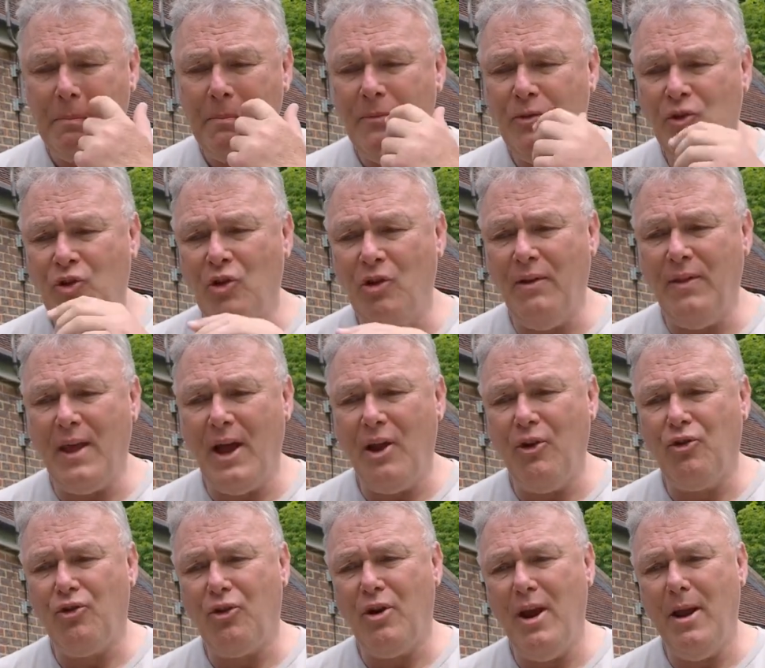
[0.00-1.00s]
during
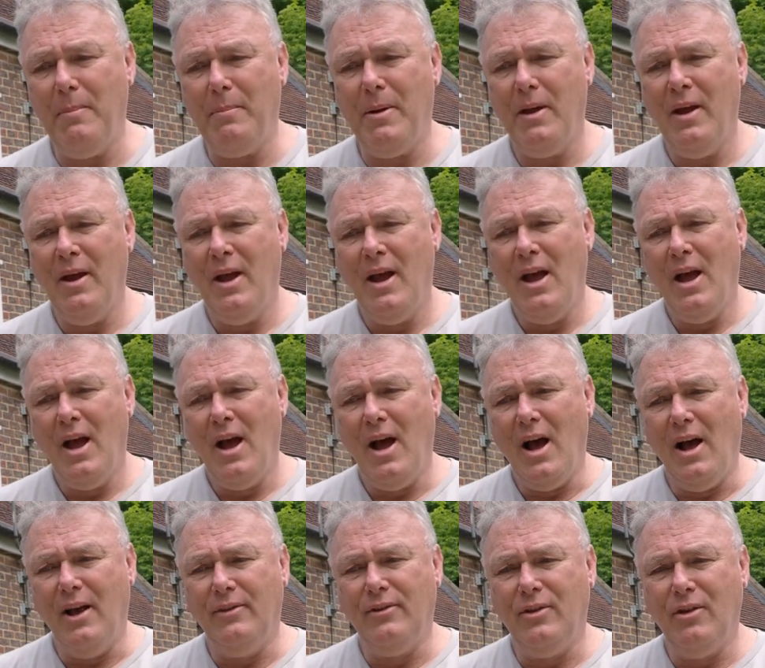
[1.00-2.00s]
that trip
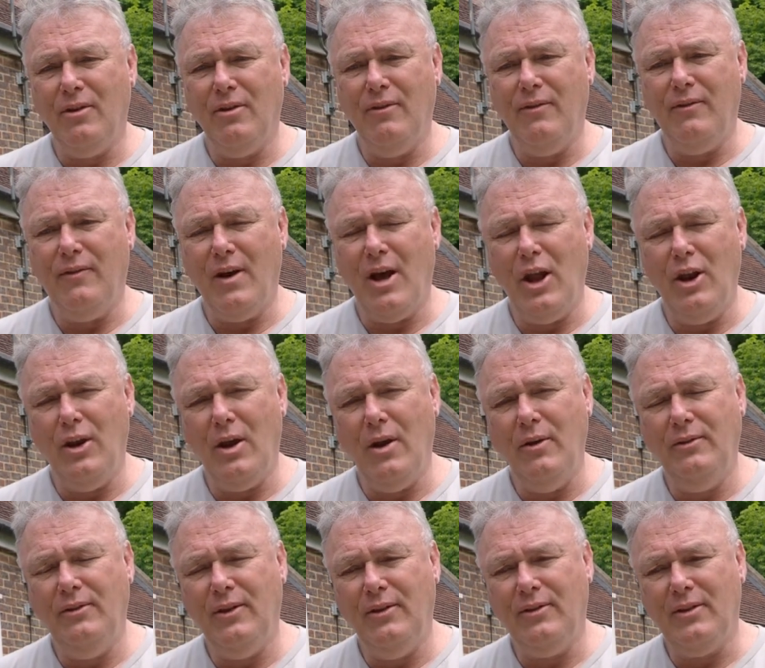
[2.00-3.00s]
I sort of
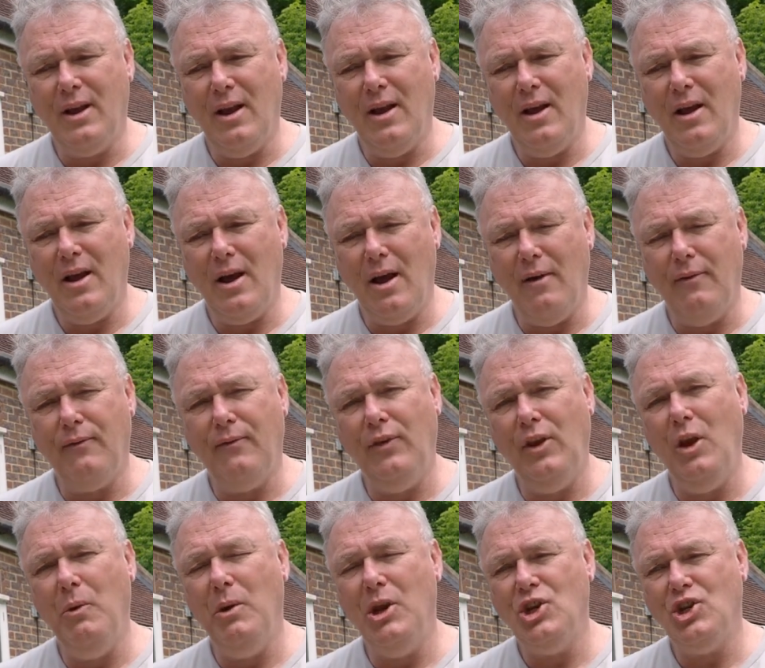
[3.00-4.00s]
noticed a
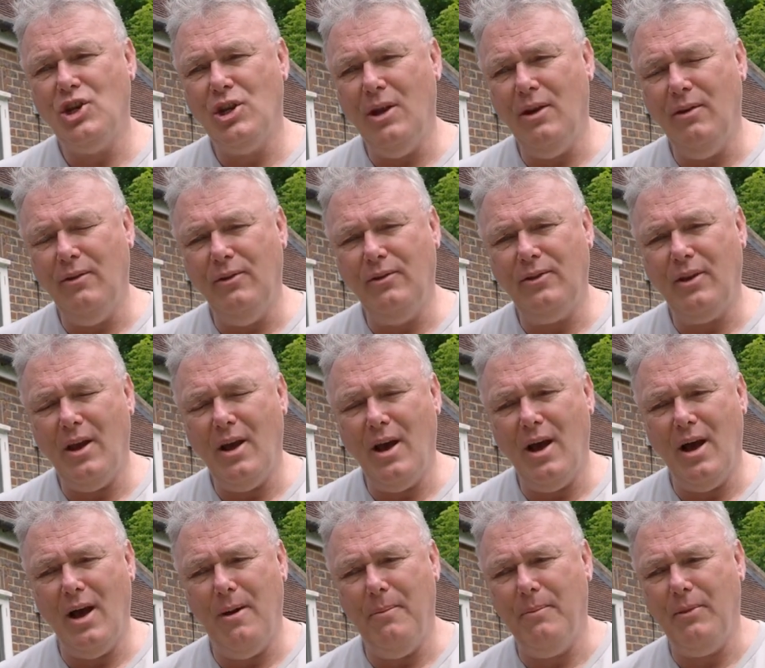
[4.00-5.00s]
few issues
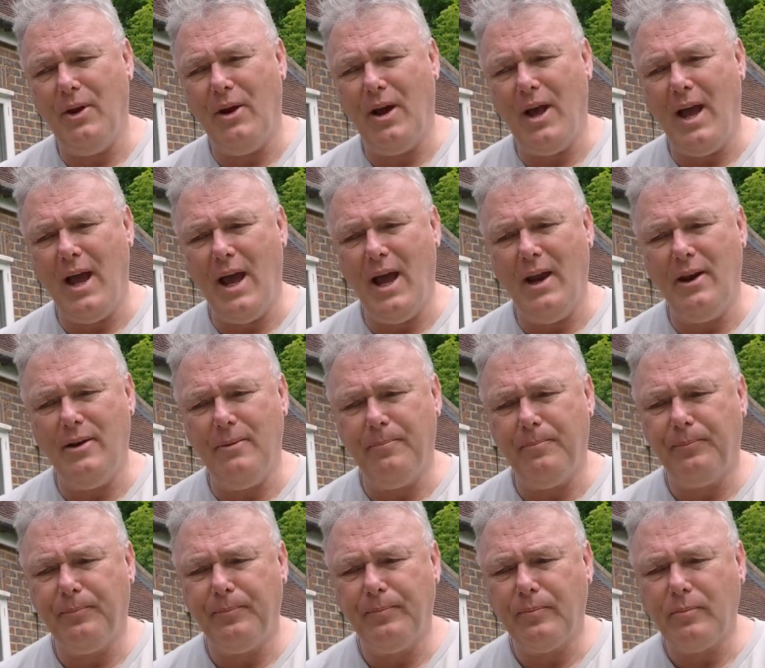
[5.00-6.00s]
that I had.
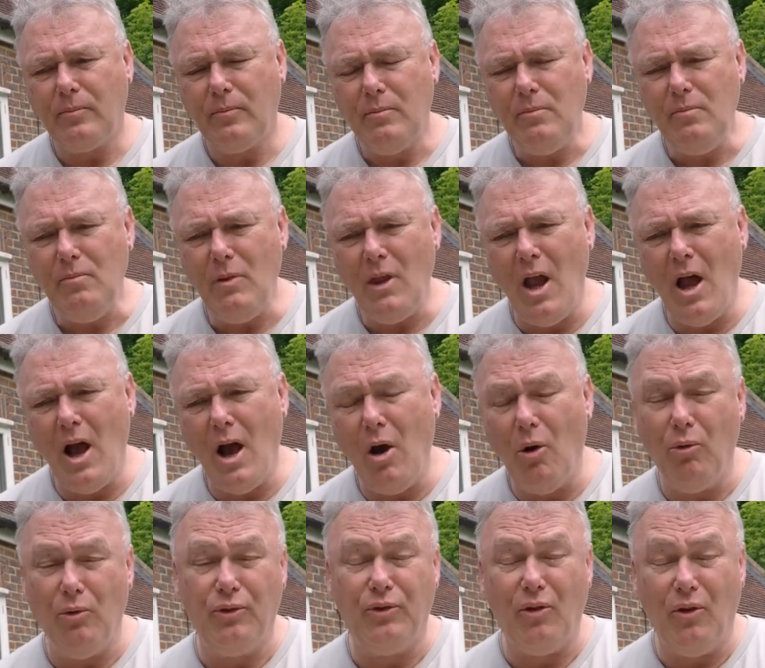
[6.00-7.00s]

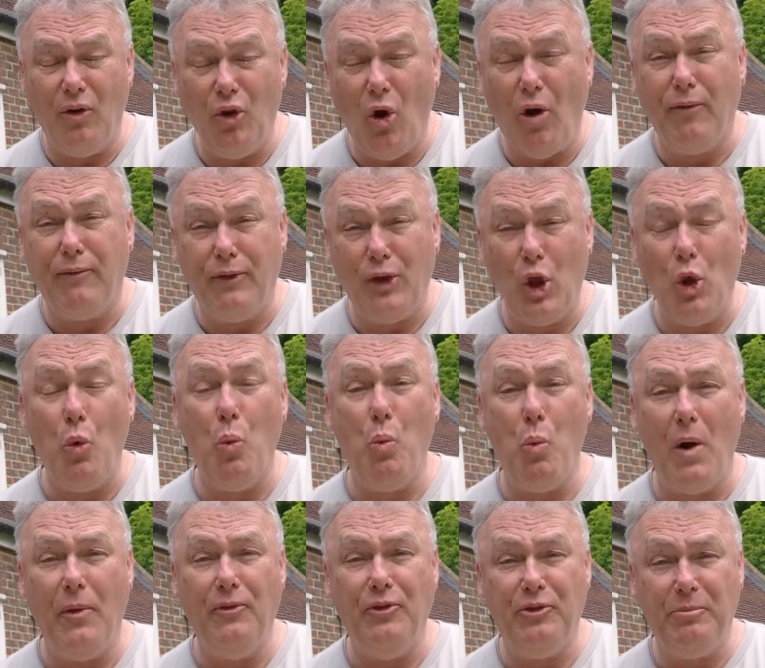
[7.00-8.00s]
Also not a few,
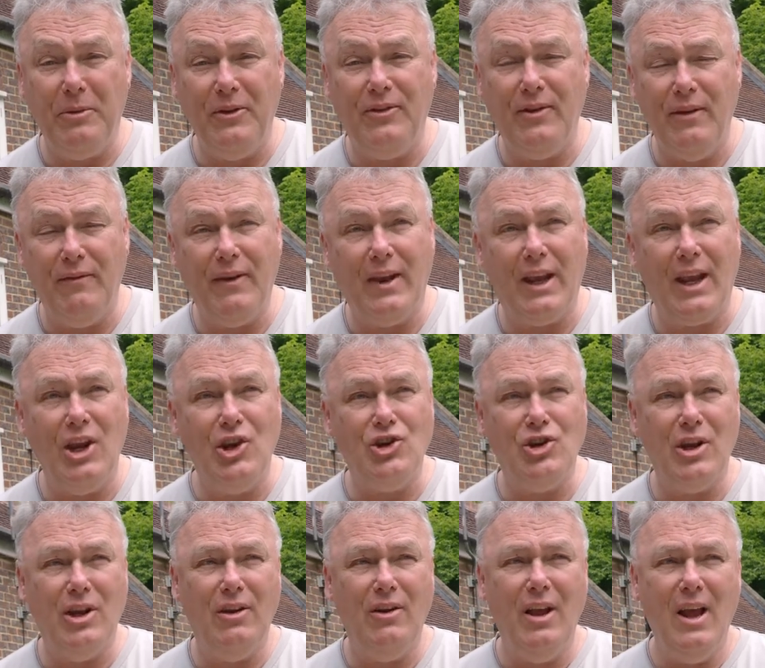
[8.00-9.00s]
one specific
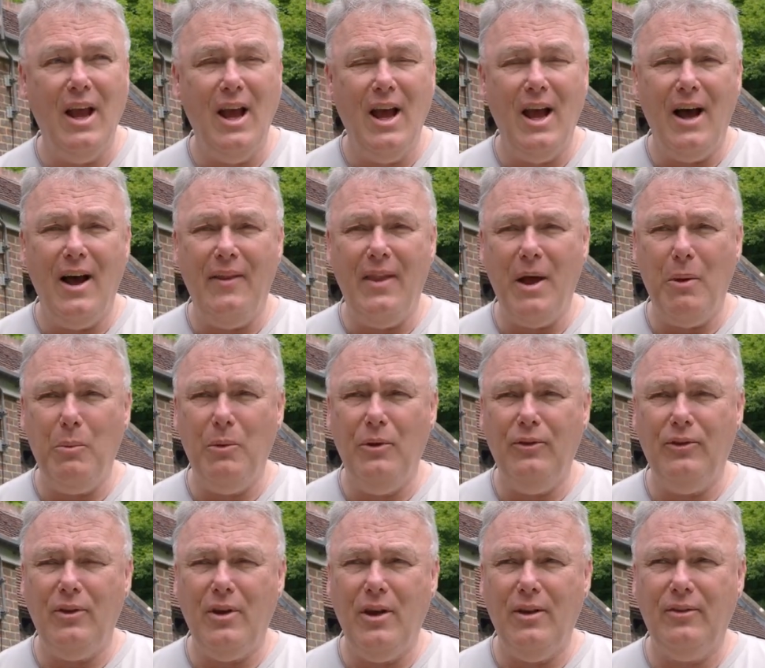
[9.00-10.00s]
issue, and that
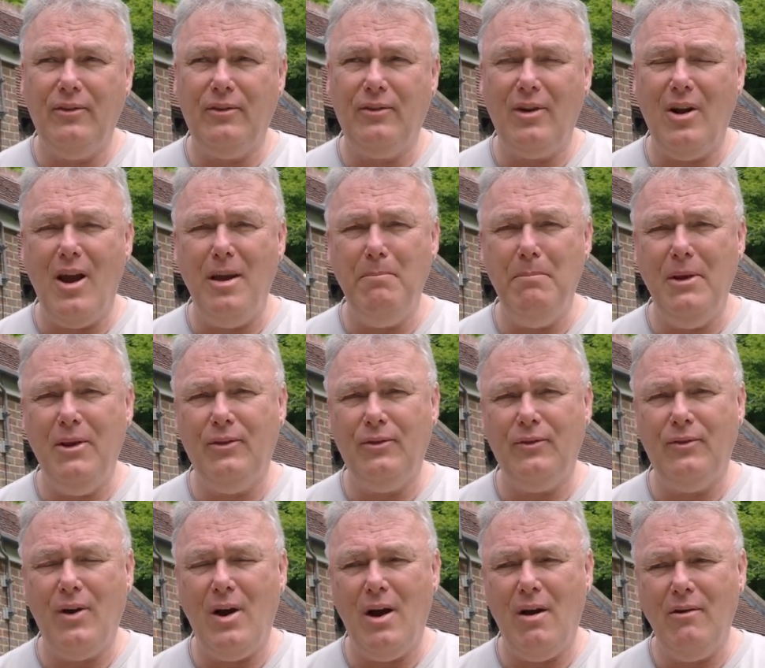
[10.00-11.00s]
was a slight
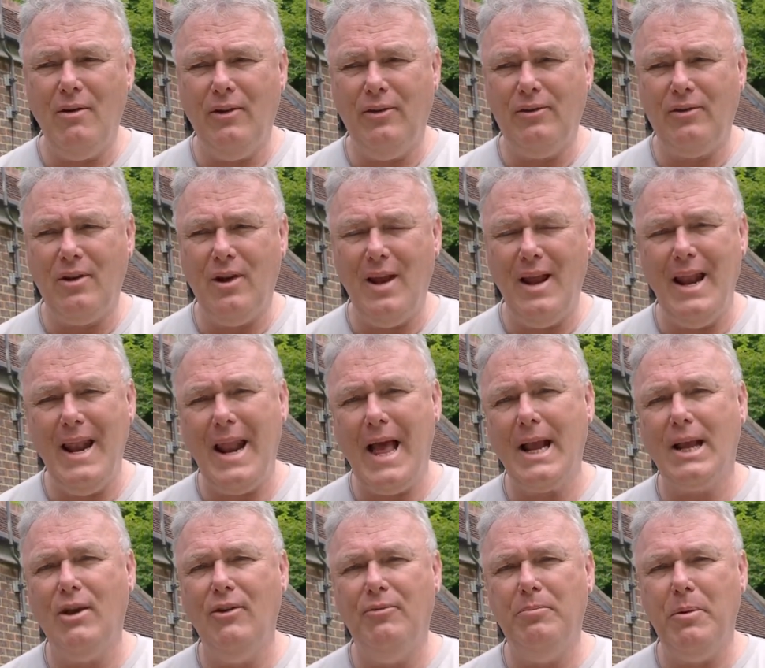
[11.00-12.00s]
misfire and a slight
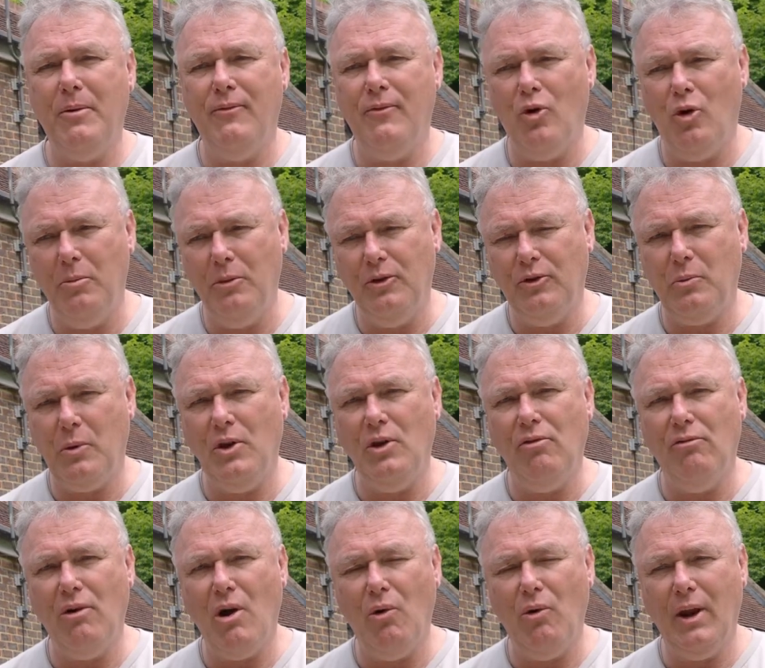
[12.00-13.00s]
lack of performance when
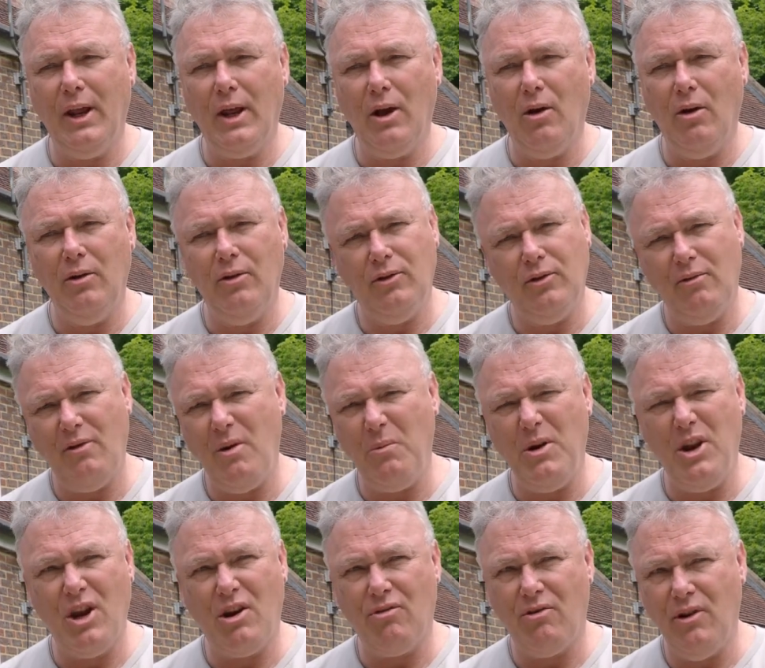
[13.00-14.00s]
you're rolling on. It's all right
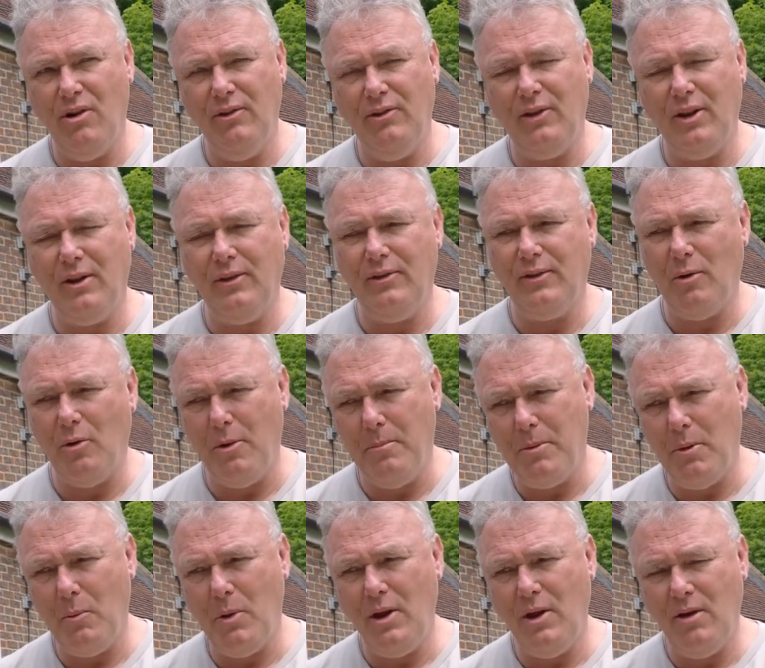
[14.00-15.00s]
when you're cruising and so on,
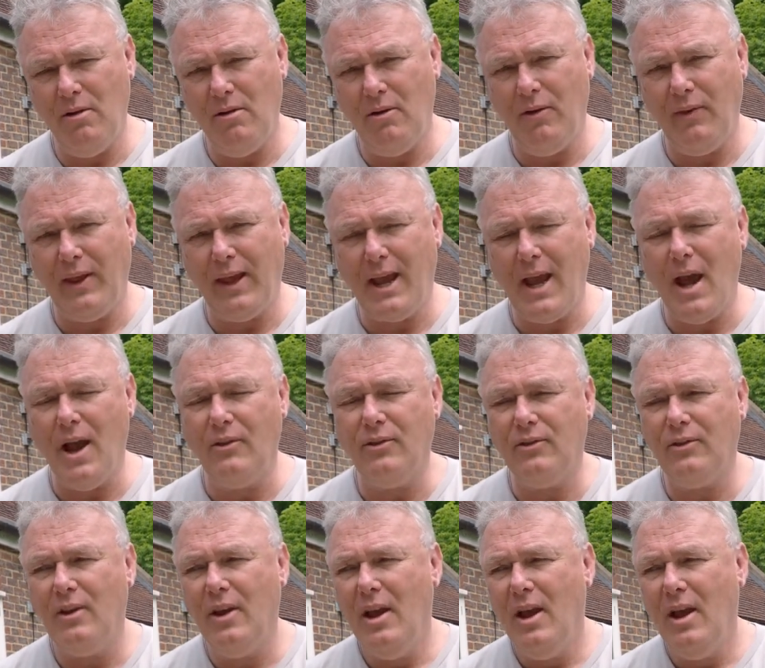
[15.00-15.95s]
but when you're on the gas,